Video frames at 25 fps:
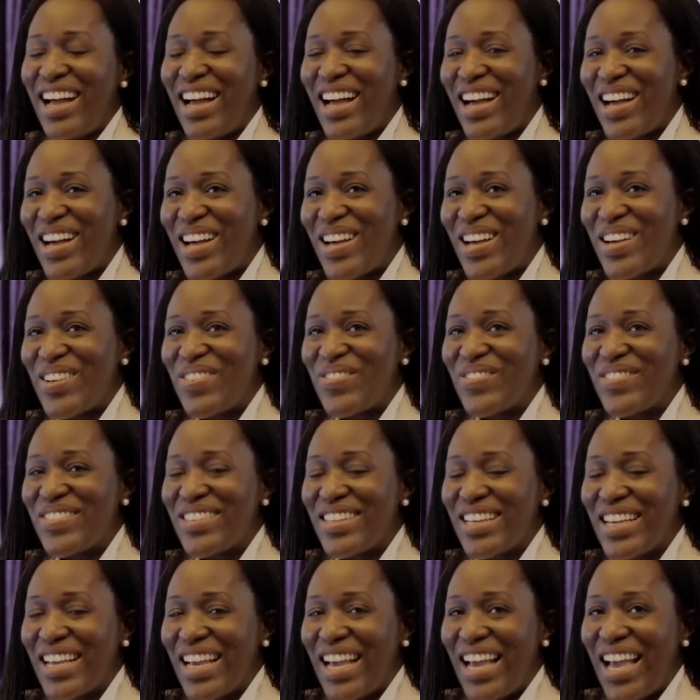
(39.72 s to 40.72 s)

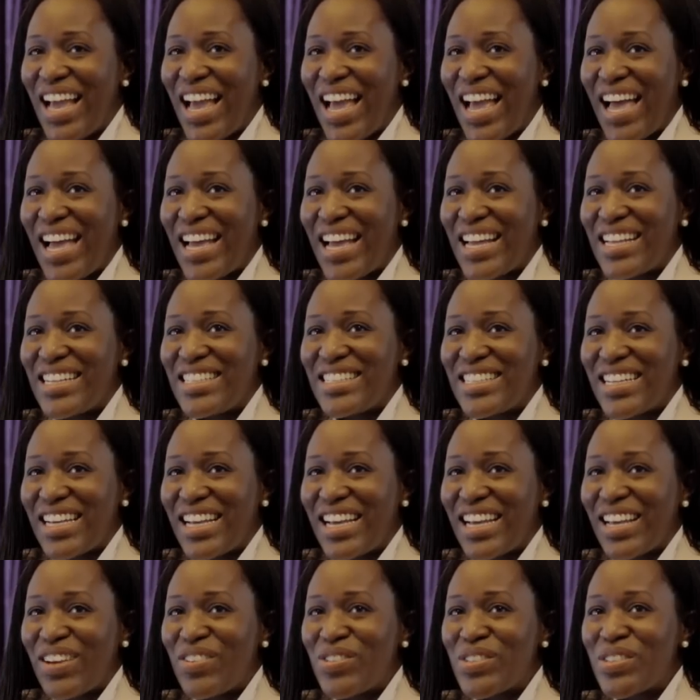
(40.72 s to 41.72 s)
um, and
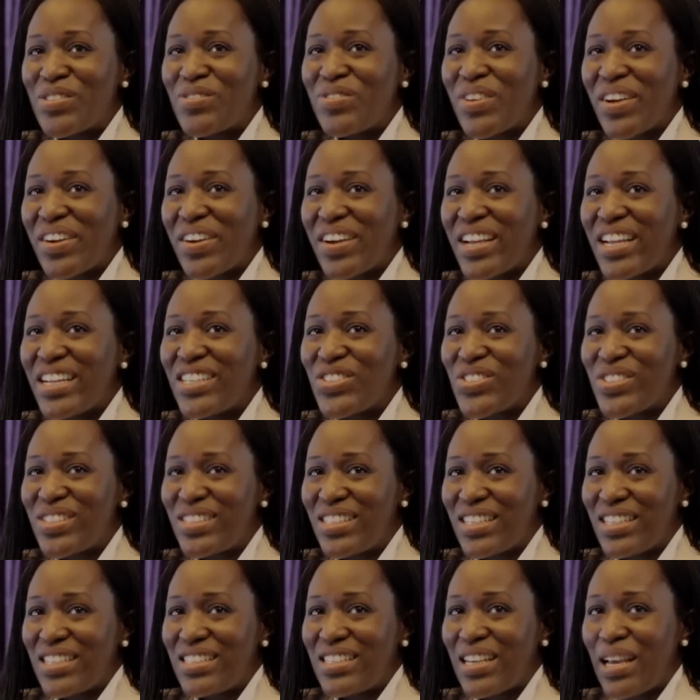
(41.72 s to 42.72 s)
uh, it was a very
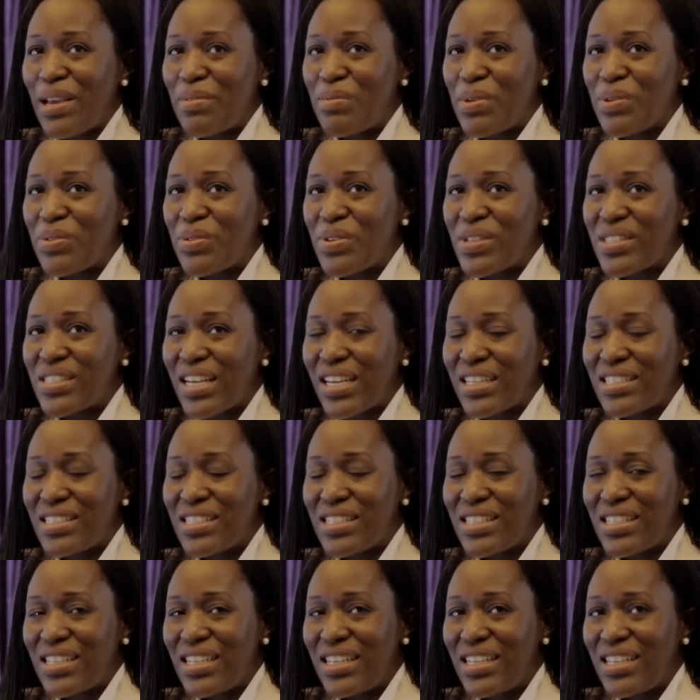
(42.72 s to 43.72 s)
interesting time. It was
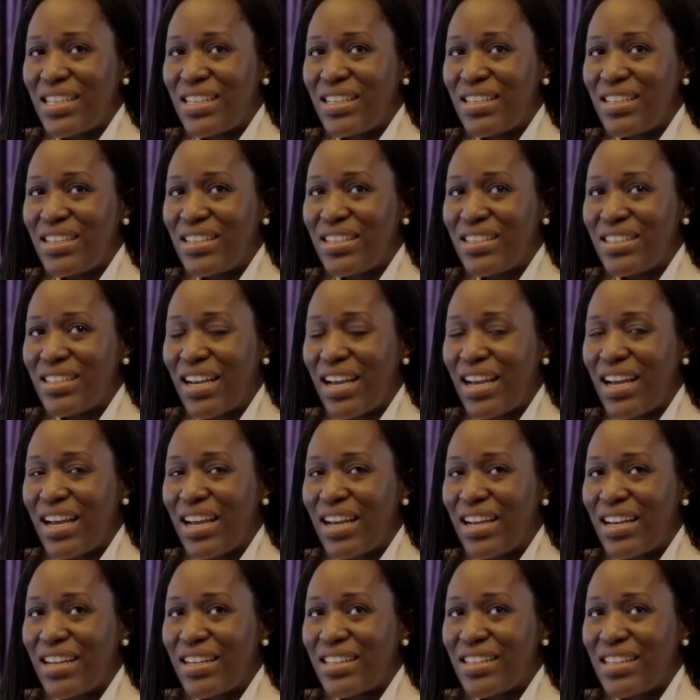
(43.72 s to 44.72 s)
actually
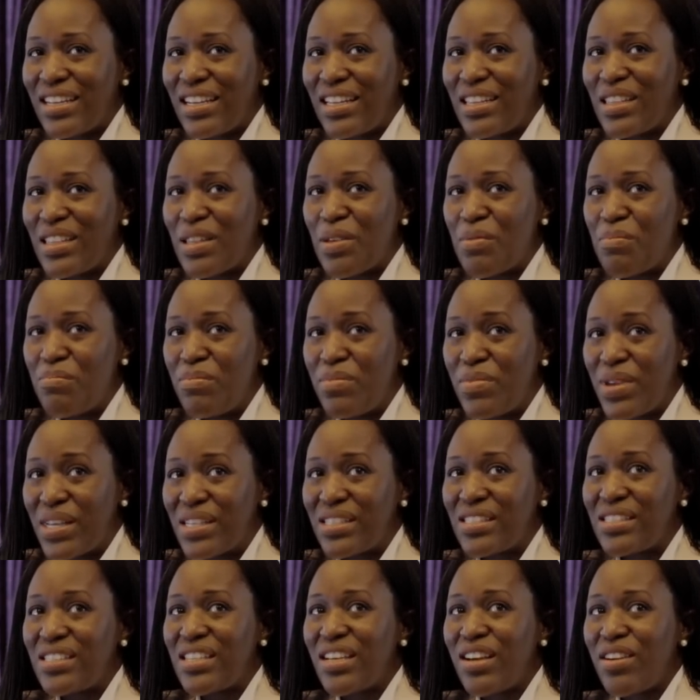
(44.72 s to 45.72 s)
uh, in the
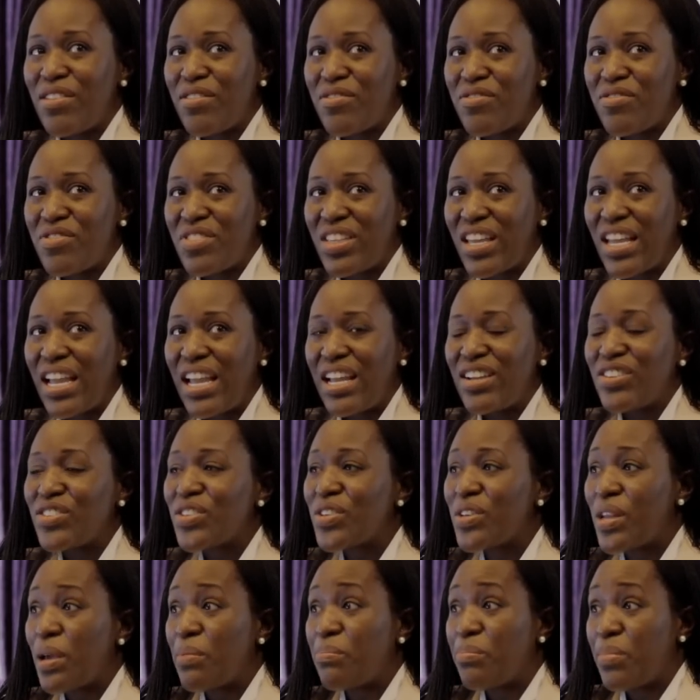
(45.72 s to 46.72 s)
midst of the
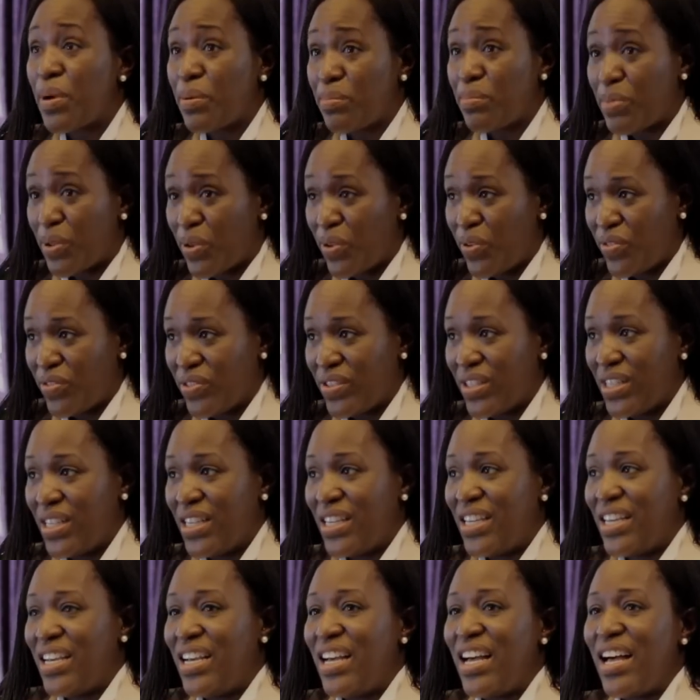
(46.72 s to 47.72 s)
internet bubble.
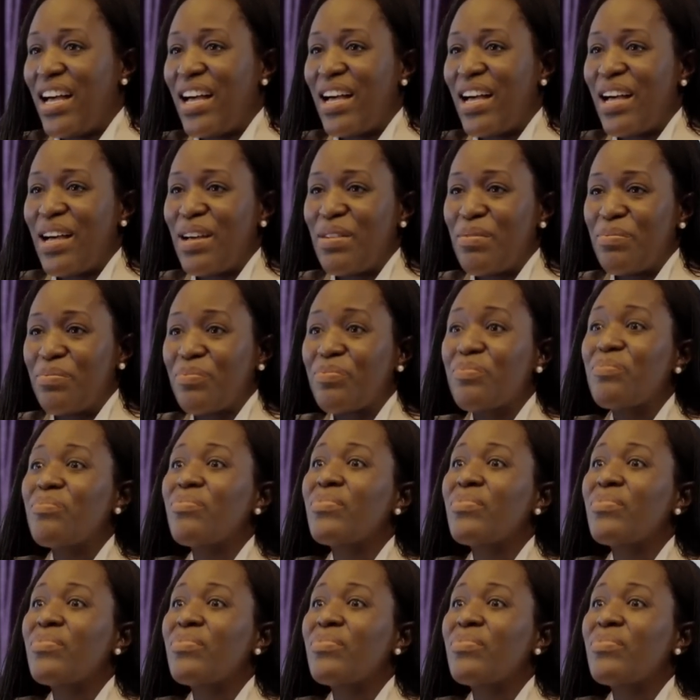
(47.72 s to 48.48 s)
Um,